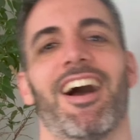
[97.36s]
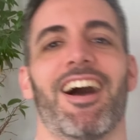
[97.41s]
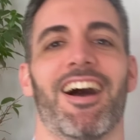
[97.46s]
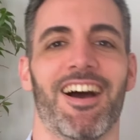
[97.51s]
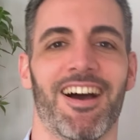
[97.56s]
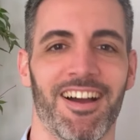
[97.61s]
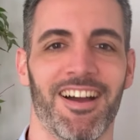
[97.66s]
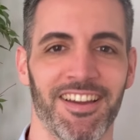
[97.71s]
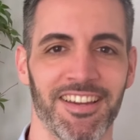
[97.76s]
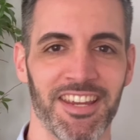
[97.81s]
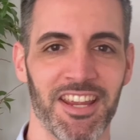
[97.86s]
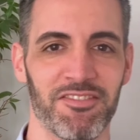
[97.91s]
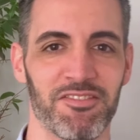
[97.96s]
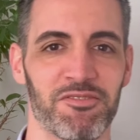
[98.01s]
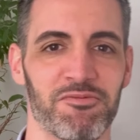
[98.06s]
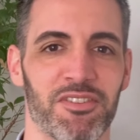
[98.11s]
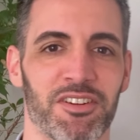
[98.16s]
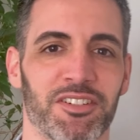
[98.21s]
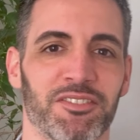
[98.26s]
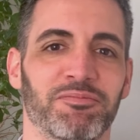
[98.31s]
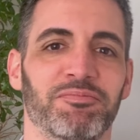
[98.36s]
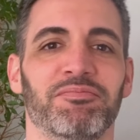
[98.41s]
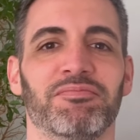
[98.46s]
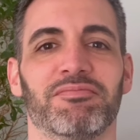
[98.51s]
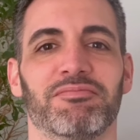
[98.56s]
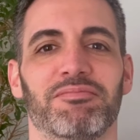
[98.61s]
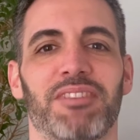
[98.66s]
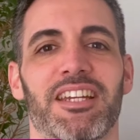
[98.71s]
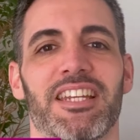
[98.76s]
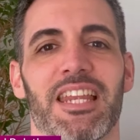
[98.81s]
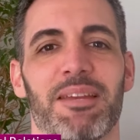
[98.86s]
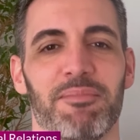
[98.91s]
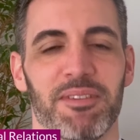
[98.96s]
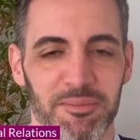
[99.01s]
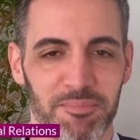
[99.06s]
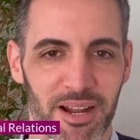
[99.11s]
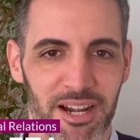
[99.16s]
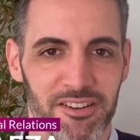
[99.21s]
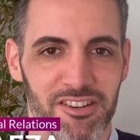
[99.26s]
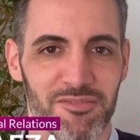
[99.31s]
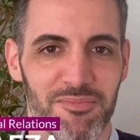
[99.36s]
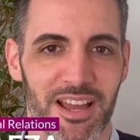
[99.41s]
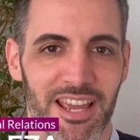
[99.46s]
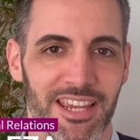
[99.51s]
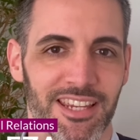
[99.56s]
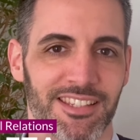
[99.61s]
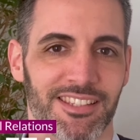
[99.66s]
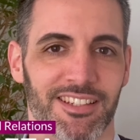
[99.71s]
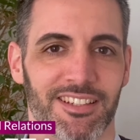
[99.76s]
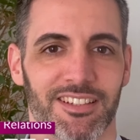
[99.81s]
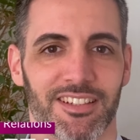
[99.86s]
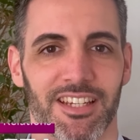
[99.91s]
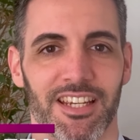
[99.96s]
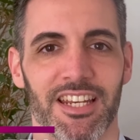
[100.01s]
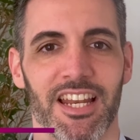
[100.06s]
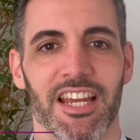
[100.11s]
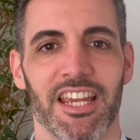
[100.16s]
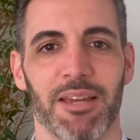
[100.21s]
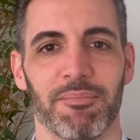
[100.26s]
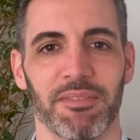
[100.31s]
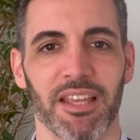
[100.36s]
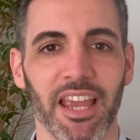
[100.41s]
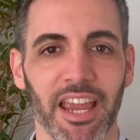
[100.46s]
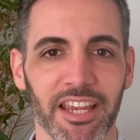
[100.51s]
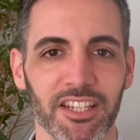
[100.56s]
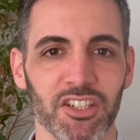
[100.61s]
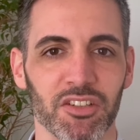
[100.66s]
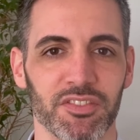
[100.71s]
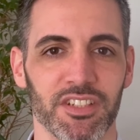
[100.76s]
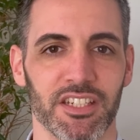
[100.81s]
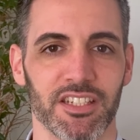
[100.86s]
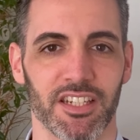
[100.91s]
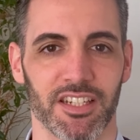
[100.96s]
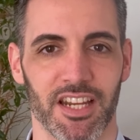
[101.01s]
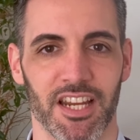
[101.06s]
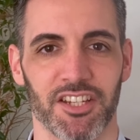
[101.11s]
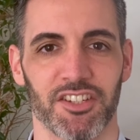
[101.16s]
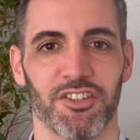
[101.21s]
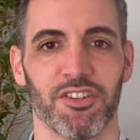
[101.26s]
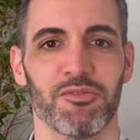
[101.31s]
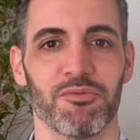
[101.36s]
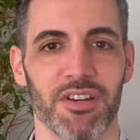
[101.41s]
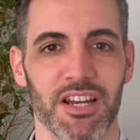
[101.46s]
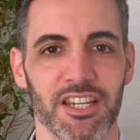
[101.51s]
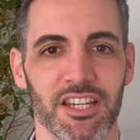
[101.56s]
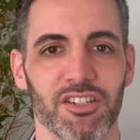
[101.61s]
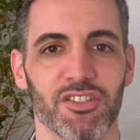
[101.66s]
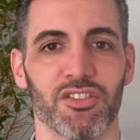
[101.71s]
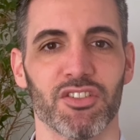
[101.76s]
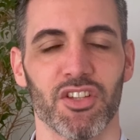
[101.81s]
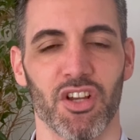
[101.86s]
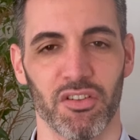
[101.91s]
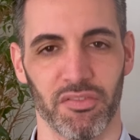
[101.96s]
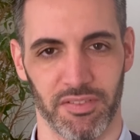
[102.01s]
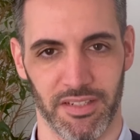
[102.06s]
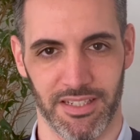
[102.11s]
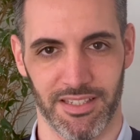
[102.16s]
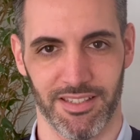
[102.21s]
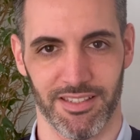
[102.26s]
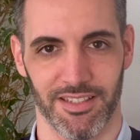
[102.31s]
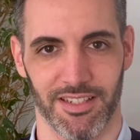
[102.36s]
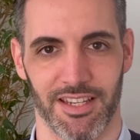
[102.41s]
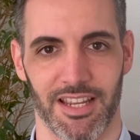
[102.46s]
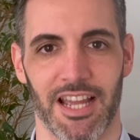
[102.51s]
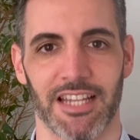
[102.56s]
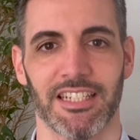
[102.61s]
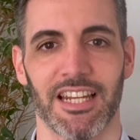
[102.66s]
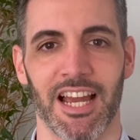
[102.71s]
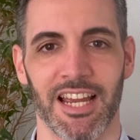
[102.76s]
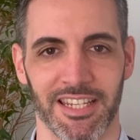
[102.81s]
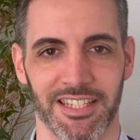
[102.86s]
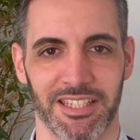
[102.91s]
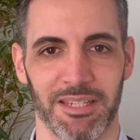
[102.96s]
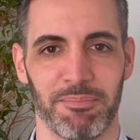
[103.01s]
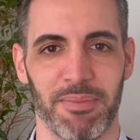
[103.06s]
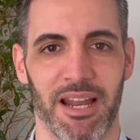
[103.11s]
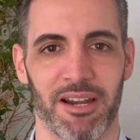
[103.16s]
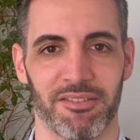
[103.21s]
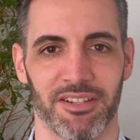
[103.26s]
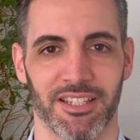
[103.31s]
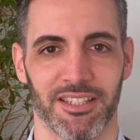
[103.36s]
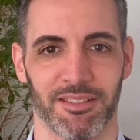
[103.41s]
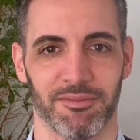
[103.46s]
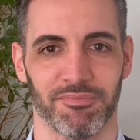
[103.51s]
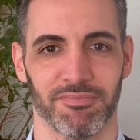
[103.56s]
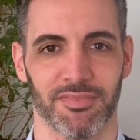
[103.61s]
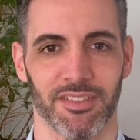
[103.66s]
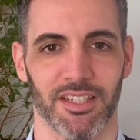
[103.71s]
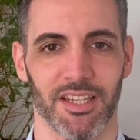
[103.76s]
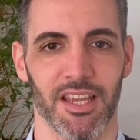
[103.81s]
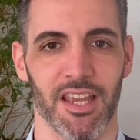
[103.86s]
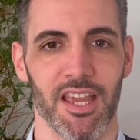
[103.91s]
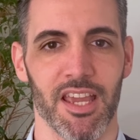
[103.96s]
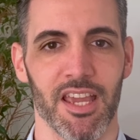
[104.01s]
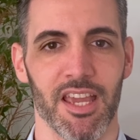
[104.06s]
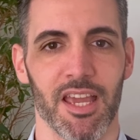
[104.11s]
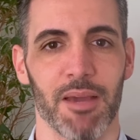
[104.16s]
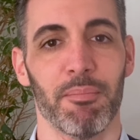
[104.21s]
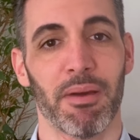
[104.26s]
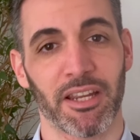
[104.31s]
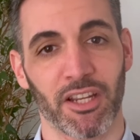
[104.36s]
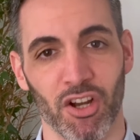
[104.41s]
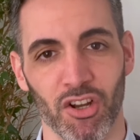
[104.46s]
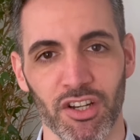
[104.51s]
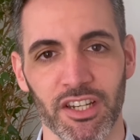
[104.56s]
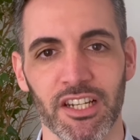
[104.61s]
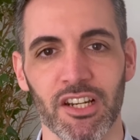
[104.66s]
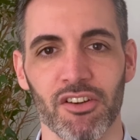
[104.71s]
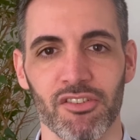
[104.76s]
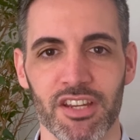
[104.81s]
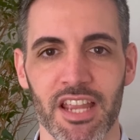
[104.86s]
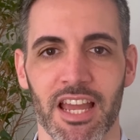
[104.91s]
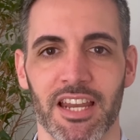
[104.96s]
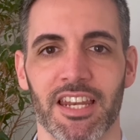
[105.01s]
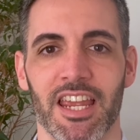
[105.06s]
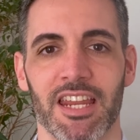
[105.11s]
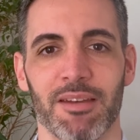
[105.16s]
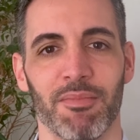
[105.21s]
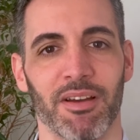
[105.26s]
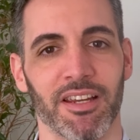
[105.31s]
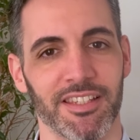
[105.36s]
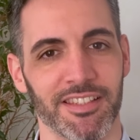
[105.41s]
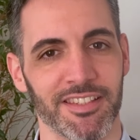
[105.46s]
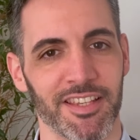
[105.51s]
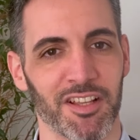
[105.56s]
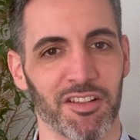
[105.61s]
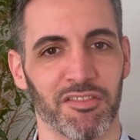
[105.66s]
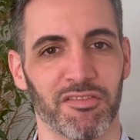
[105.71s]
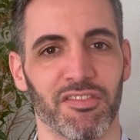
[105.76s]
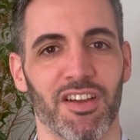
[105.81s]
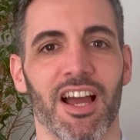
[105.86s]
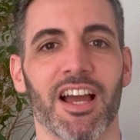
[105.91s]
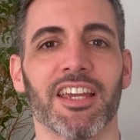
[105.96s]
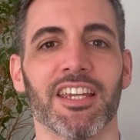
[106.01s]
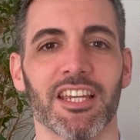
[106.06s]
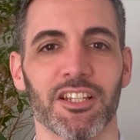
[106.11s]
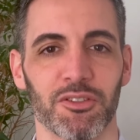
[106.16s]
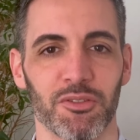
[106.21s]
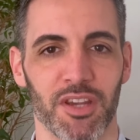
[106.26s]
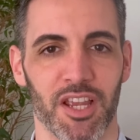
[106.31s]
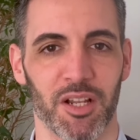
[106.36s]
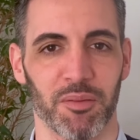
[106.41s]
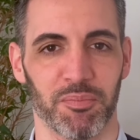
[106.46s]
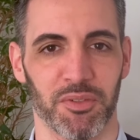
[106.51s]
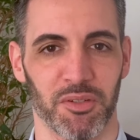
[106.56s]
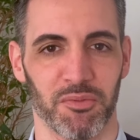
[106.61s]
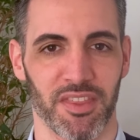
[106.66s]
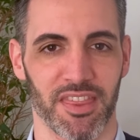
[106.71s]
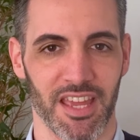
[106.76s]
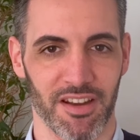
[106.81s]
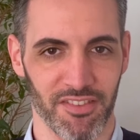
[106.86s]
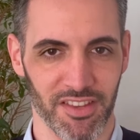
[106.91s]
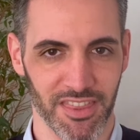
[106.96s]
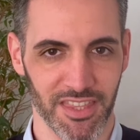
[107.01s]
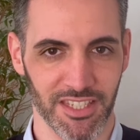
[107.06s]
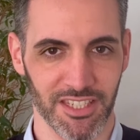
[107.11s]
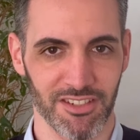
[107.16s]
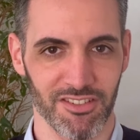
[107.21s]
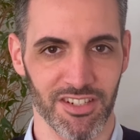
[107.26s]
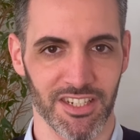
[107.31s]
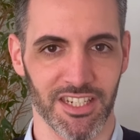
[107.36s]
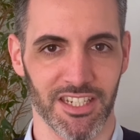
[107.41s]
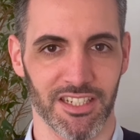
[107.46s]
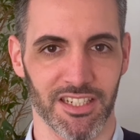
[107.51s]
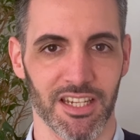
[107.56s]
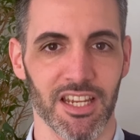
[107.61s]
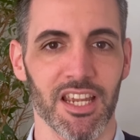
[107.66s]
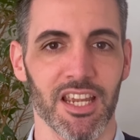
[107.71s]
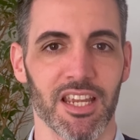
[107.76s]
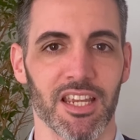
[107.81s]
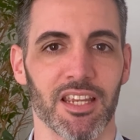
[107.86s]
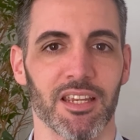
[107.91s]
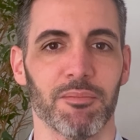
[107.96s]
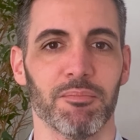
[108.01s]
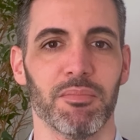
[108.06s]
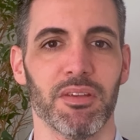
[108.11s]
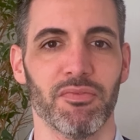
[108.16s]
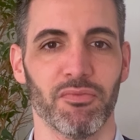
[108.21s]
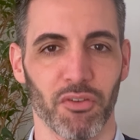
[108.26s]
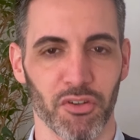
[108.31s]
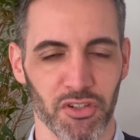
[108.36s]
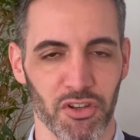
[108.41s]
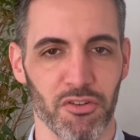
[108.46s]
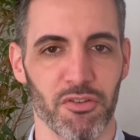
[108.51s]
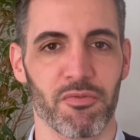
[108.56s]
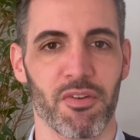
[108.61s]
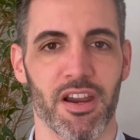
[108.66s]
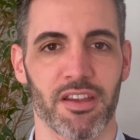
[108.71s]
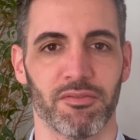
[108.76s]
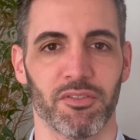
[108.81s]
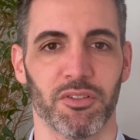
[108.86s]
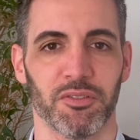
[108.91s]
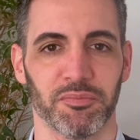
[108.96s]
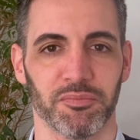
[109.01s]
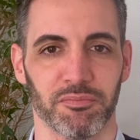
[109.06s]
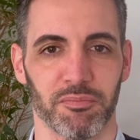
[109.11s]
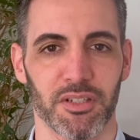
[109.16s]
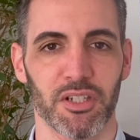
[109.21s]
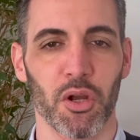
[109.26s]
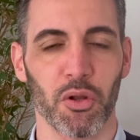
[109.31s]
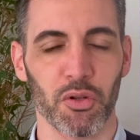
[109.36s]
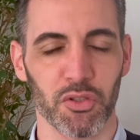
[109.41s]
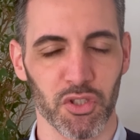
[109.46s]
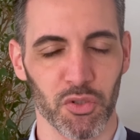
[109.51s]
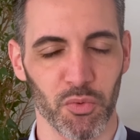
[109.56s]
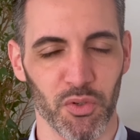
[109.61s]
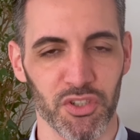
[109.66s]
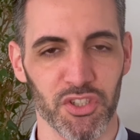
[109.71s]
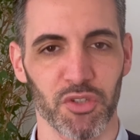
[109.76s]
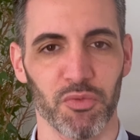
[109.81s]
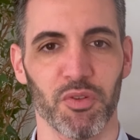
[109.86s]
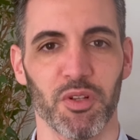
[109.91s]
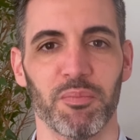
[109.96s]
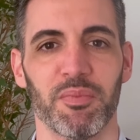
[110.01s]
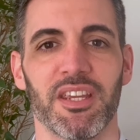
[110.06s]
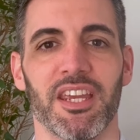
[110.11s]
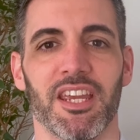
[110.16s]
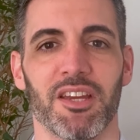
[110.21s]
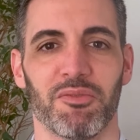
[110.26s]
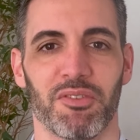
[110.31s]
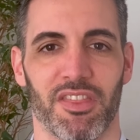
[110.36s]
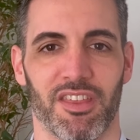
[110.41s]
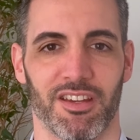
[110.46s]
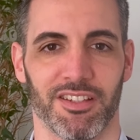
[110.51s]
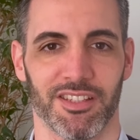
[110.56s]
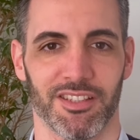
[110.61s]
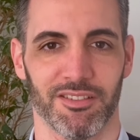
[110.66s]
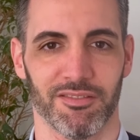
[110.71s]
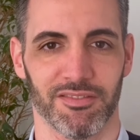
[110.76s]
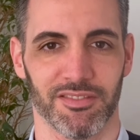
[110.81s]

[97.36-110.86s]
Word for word: Hi everyone, my name is Mario Baeza, and I am the head of the International Relations Office at ISC Paris. My colleague Lorian and myself are here to help you with everything you need before your arrival, but also once you will be here with us.